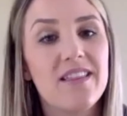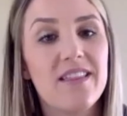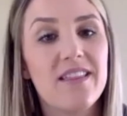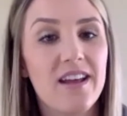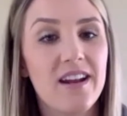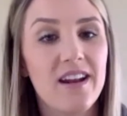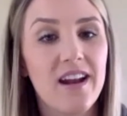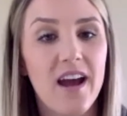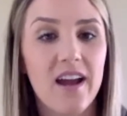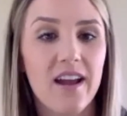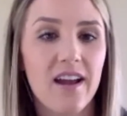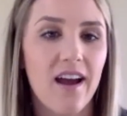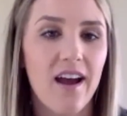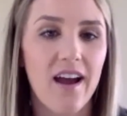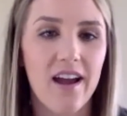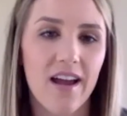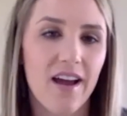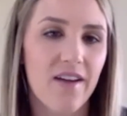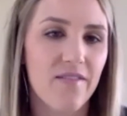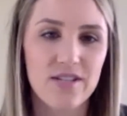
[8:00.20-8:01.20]
I
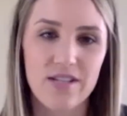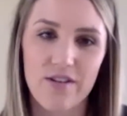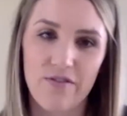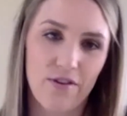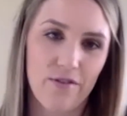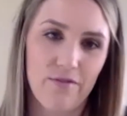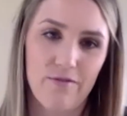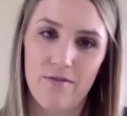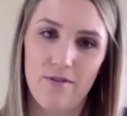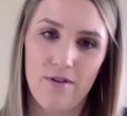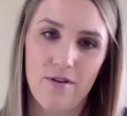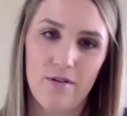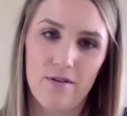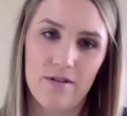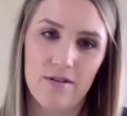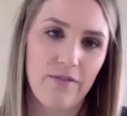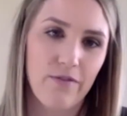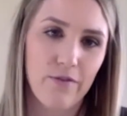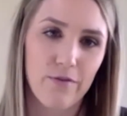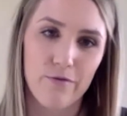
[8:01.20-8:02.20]
have a
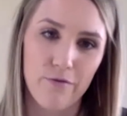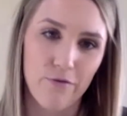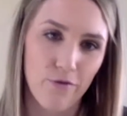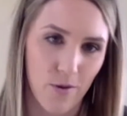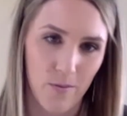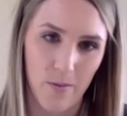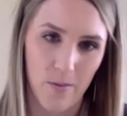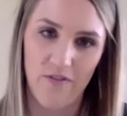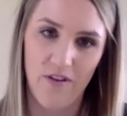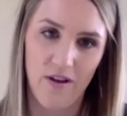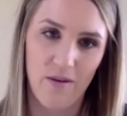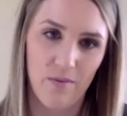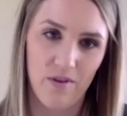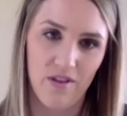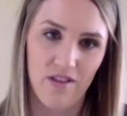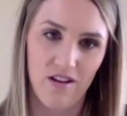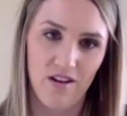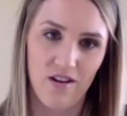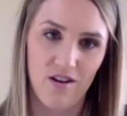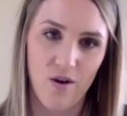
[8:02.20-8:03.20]
different form of
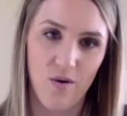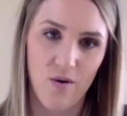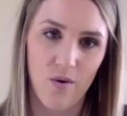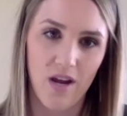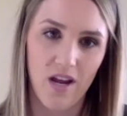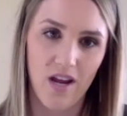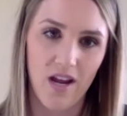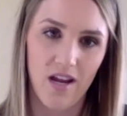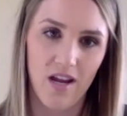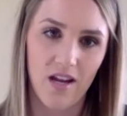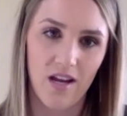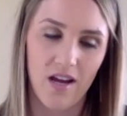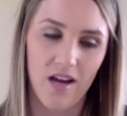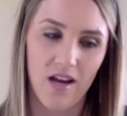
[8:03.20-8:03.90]
empathy, knowing,